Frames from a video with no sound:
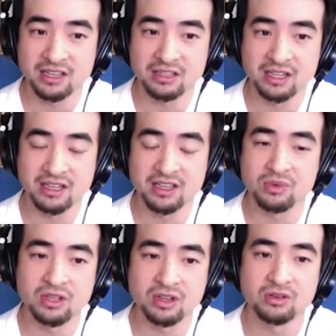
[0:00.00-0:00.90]
and the day that
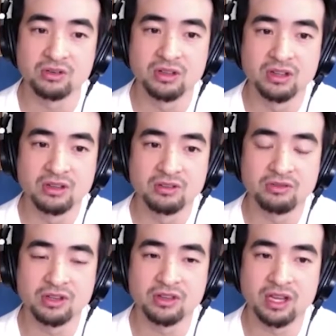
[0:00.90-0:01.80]
we don't
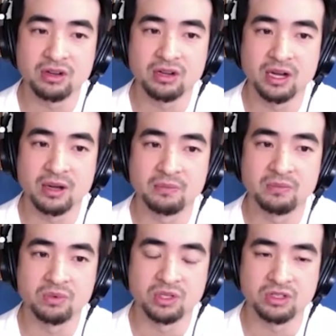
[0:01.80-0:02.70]
feel
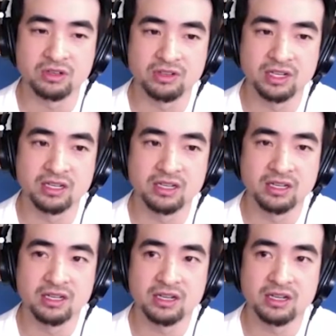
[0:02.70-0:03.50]
that we're serving